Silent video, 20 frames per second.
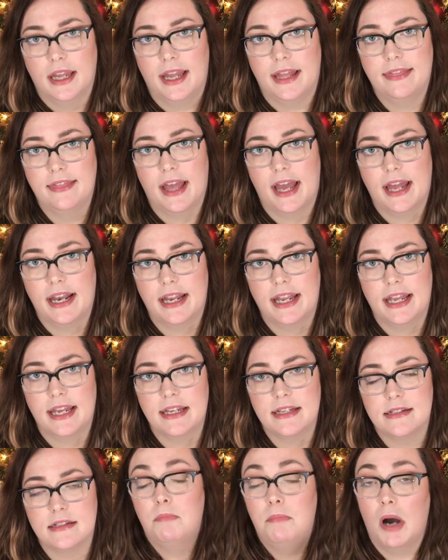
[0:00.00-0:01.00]
and that
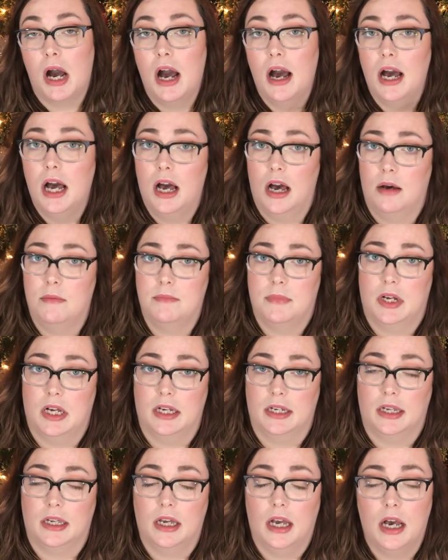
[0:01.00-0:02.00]
is Bah Humbug,